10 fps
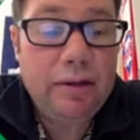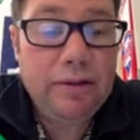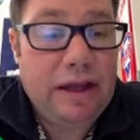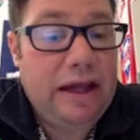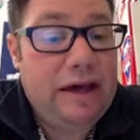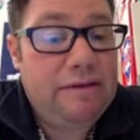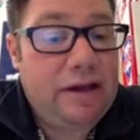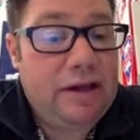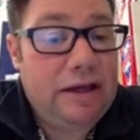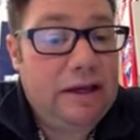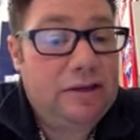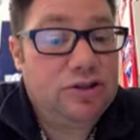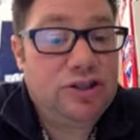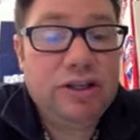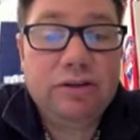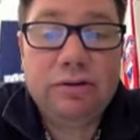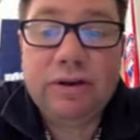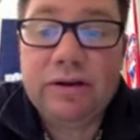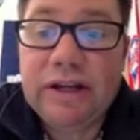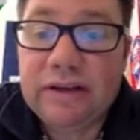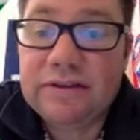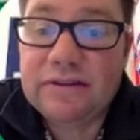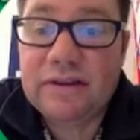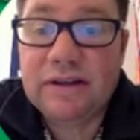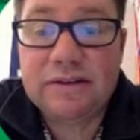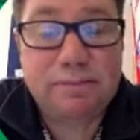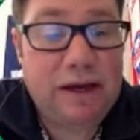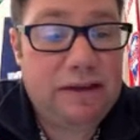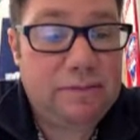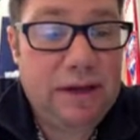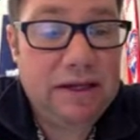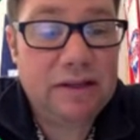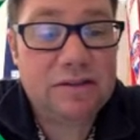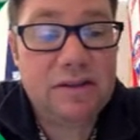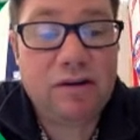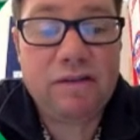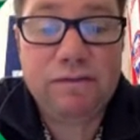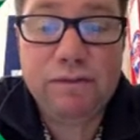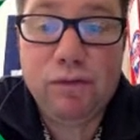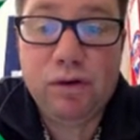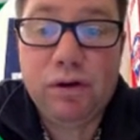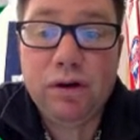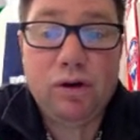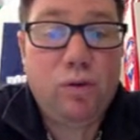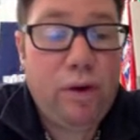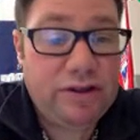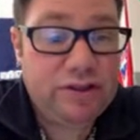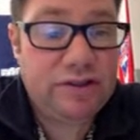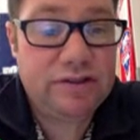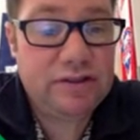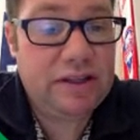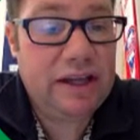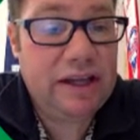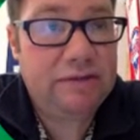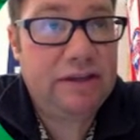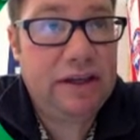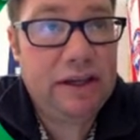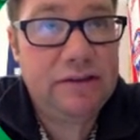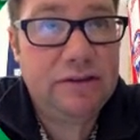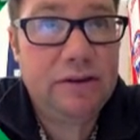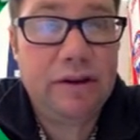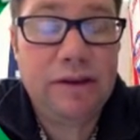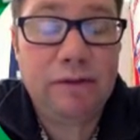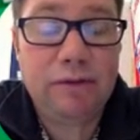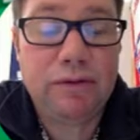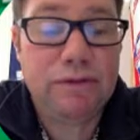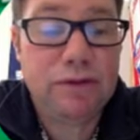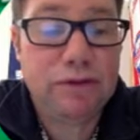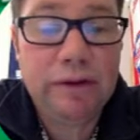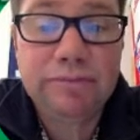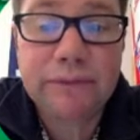they have a sheet on their desk that is math maintenance. There are 4 questions that they have to answer, and then we review it.